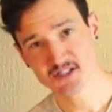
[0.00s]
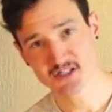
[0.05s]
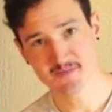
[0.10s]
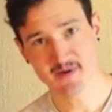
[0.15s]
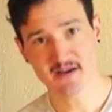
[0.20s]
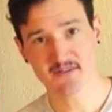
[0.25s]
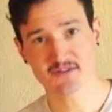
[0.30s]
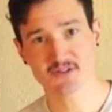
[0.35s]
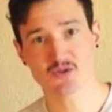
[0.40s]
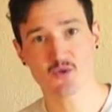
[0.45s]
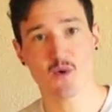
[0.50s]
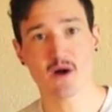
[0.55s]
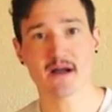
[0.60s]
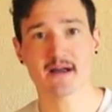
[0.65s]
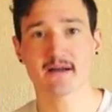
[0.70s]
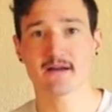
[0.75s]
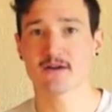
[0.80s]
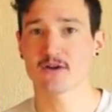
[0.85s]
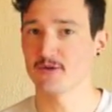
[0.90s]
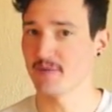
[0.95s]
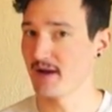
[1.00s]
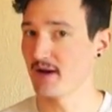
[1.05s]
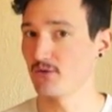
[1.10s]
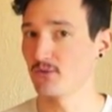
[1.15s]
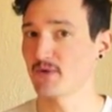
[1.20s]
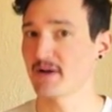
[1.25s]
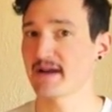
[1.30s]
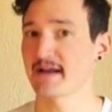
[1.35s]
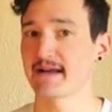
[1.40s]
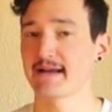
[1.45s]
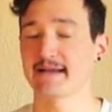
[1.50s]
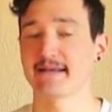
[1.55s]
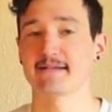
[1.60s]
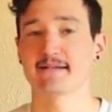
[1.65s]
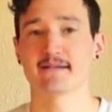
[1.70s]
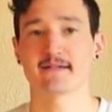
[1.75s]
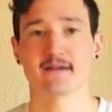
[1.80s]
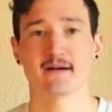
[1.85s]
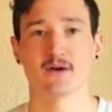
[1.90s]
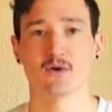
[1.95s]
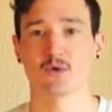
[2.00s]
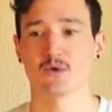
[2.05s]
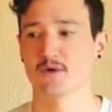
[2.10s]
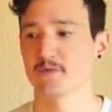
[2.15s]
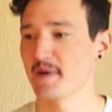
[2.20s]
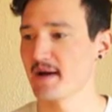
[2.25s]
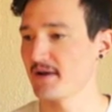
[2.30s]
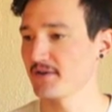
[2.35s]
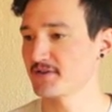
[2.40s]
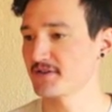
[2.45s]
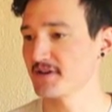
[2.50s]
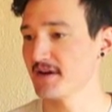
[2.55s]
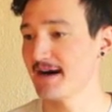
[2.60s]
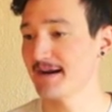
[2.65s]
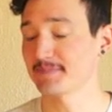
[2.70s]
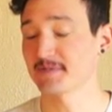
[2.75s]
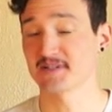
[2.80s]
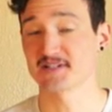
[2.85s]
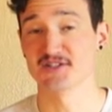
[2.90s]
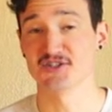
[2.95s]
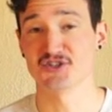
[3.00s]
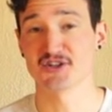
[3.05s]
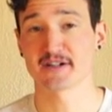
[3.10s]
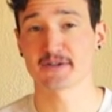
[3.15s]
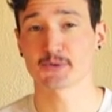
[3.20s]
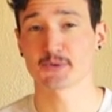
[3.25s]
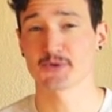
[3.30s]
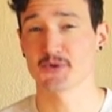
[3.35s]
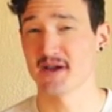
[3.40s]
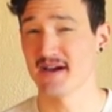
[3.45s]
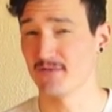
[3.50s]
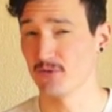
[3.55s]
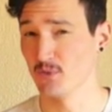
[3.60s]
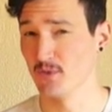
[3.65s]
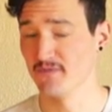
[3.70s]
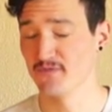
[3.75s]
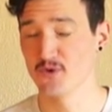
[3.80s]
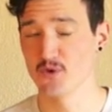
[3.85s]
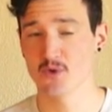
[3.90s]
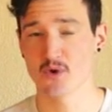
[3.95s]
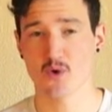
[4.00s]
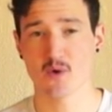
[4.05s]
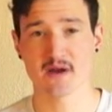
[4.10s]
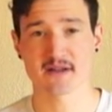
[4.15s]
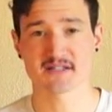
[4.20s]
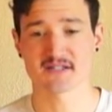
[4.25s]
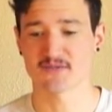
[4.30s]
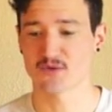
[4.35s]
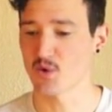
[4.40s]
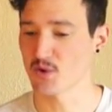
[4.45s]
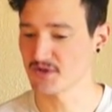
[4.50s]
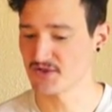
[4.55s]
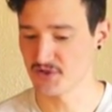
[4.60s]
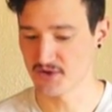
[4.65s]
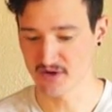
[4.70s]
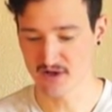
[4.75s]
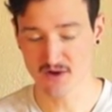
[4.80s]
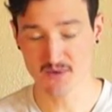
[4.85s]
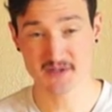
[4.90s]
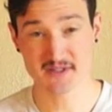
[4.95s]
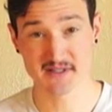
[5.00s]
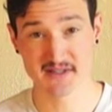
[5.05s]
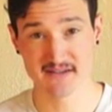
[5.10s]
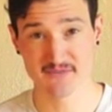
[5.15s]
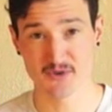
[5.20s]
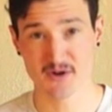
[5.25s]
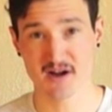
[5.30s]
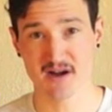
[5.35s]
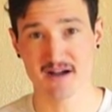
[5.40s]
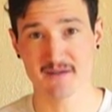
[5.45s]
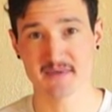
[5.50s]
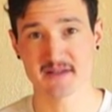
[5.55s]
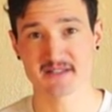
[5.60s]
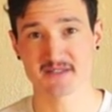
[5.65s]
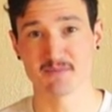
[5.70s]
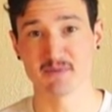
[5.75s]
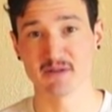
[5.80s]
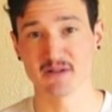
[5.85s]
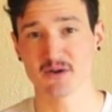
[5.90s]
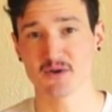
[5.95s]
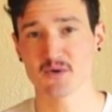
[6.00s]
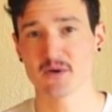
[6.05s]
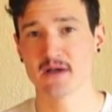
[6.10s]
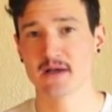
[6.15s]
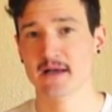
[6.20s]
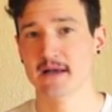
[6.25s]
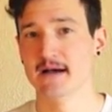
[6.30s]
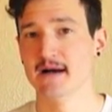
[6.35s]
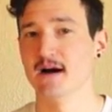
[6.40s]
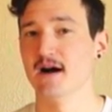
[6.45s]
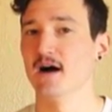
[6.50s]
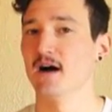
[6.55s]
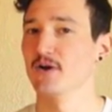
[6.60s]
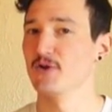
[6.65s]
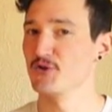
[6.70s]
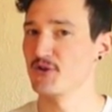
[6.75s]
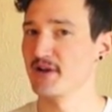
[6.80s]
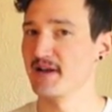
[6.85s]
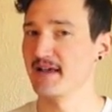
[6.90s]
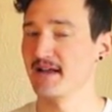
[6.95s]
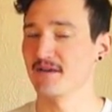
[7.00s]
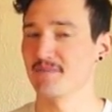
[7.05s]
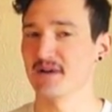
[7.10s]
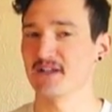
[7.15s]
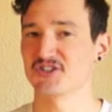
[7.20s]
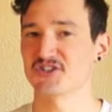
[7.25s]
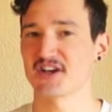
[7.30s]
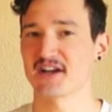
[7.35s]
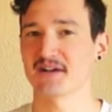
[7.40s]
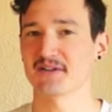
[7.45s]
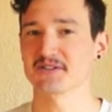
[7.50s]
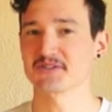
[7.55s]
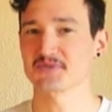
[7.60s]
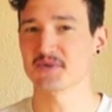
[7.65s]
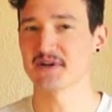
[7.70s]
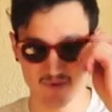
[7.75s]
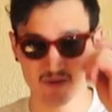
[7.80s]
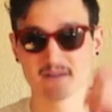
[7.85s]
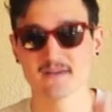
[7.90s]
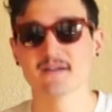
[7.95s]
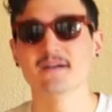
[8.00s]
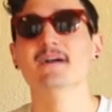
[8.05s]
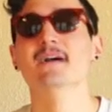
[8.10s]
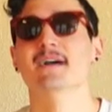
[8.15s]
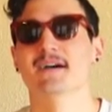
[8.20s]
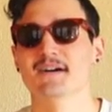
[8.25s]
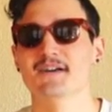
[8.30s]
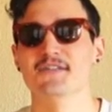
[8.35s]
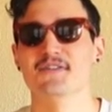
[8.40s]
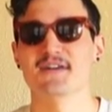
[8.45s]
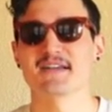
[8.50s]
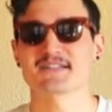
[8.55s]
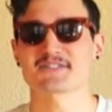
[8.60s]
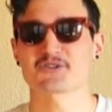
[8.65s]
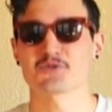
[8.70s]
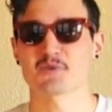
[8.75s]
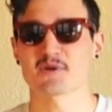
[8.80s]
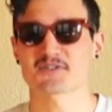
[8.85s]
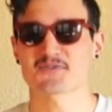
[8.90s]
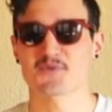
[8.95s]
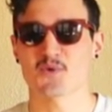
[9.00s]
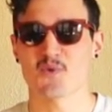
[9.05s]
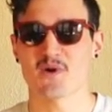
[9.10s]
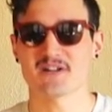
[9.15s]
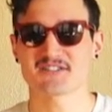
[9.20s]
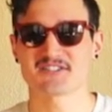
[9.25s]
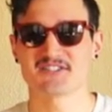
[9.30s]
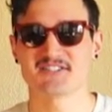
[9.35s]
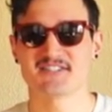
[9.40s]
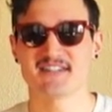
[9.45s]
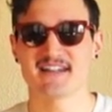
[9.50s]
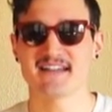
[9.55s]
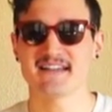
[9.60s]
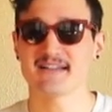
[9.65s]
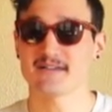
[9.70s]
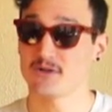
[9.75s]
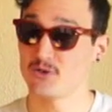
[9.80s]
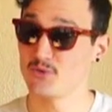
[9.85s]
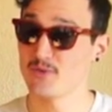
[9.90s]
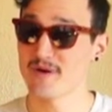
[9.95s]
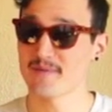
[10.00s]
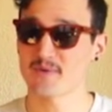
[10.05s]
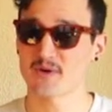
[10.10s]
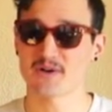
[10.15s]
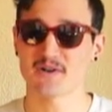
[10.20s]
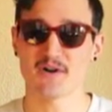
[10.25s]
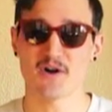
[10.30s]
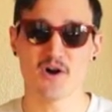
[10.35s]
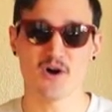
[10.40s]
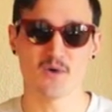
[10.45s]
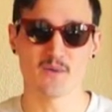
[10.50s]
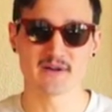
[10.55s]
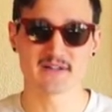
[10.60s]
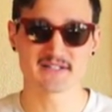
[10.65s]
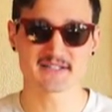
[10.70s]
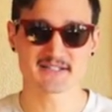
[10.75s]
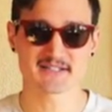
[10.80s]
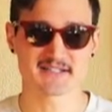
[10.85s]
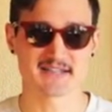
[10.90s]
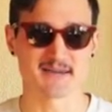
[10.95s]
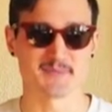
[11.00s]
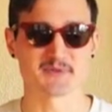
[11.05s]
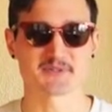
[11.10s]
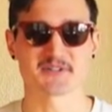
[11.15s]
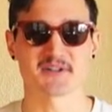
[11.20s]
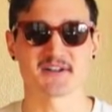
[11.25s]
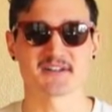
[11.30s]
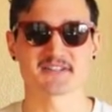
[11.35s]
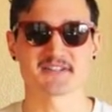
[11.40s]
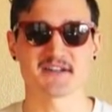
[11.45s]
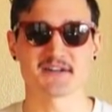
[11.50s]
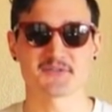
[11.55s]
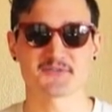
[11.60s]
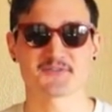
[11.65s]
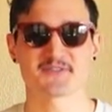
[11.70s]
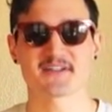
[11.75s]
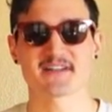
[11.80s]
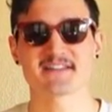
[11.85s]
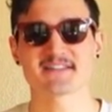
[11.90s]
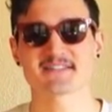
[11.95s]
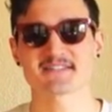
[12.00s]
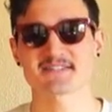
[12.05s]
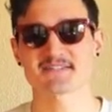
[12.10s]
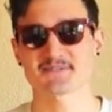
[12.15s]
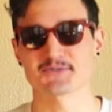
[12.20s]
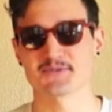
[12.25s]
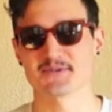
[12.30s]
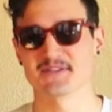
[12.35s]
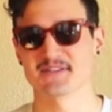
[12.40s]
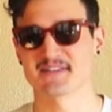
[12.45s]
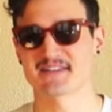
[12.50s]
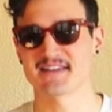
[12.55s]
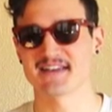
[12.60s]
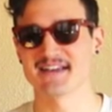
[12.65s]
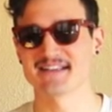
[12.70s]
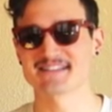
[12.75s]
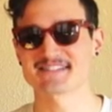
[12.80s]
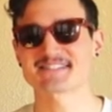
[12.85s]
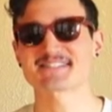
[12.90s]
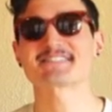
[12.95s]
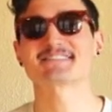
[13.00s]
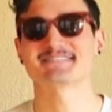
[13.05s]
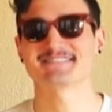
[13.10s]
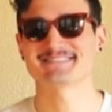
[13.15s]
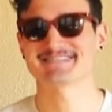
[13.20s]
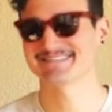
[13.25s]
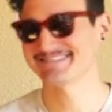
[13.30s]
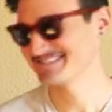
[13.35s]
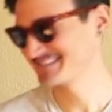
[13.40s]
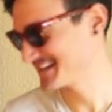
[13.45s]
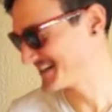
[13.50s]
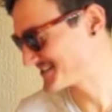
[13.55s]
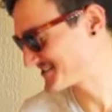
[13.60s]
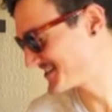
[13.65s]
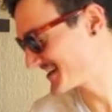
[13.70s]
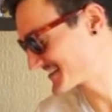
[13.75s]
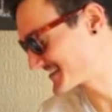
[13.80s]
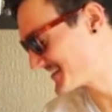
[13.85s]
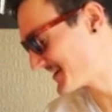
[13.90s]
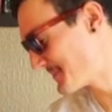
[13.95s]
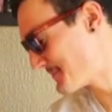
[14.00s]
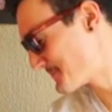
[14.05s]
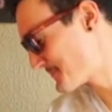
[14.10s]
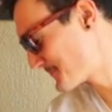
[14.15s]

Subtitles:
about the Squire, or about RAEN, or about optics in general, you have a review request, of course, you can always leave your comments below. You can hit up my channel as well. Thanks so much for watching today. Remember, always keep your sunnies on your face or in the case. Catch you next time.